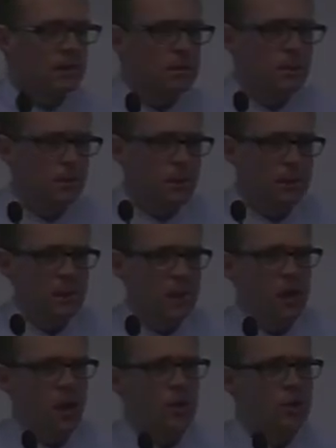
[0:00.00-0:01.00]
But we're
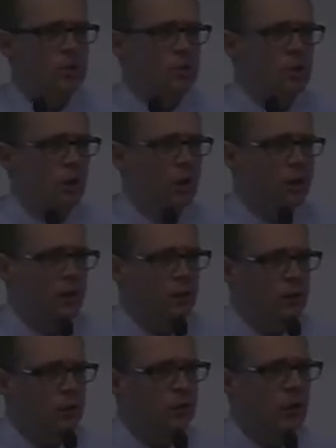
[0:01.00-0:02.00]
being honest with God here.
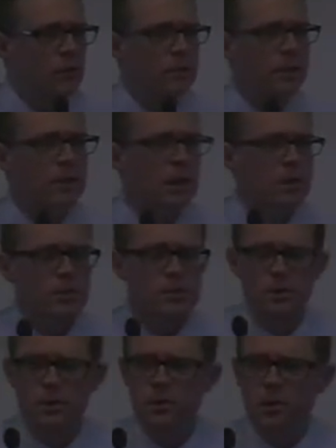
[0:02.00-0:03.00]
If you've not been honest
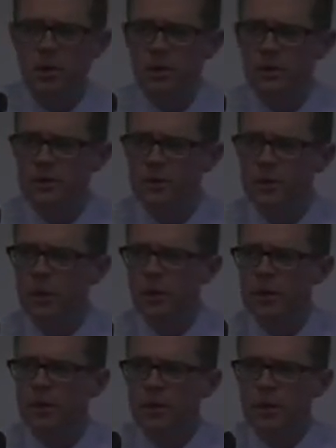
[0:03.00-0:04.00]
with God, if
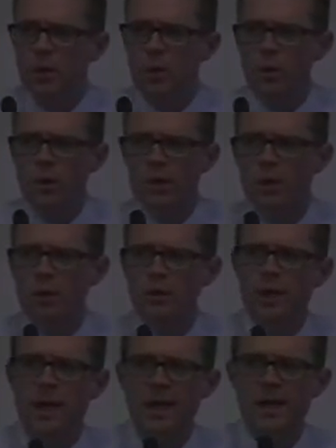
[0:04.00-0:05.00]
you're holding on
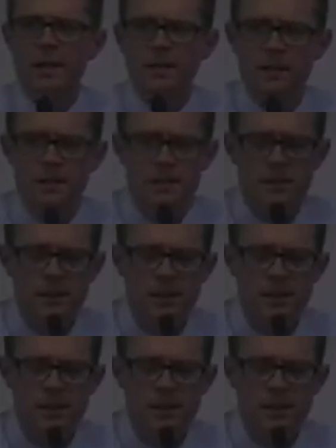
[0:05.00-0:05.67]
to idols,